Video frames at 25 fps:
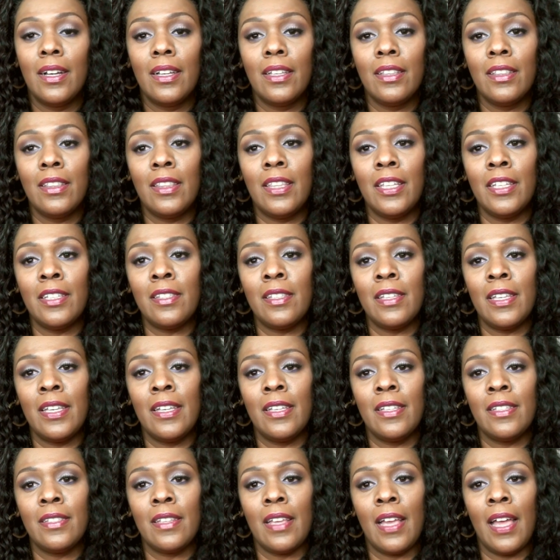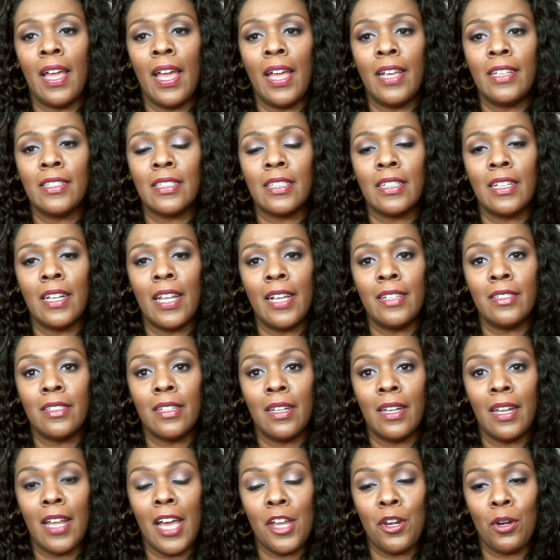This is a
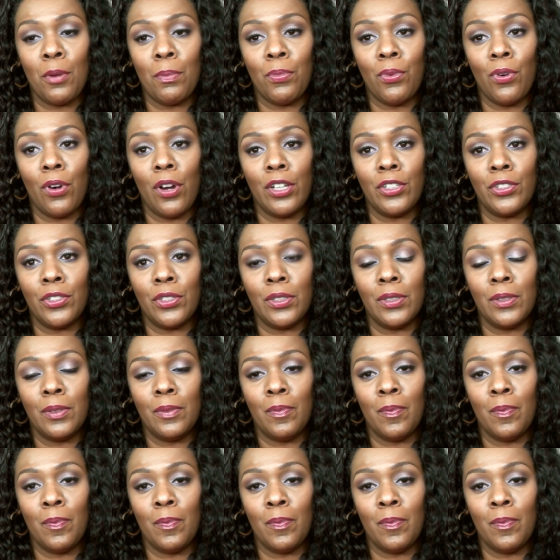slanted liner brush.